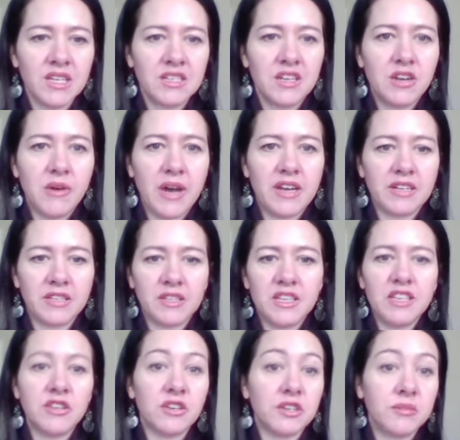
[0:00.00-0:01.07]
know how to
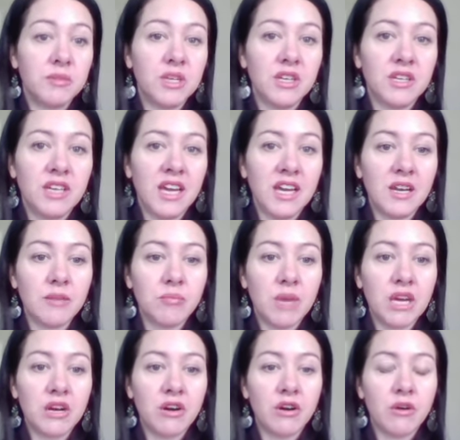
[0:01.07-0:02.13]
either communicate it
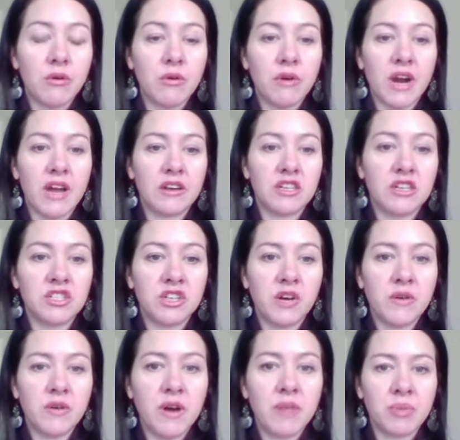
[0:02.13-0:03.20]
better or how to
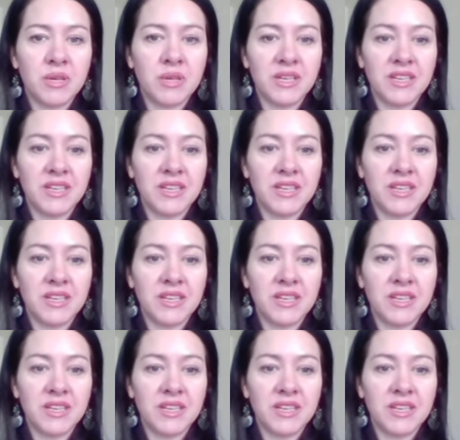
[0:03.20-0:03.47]
show up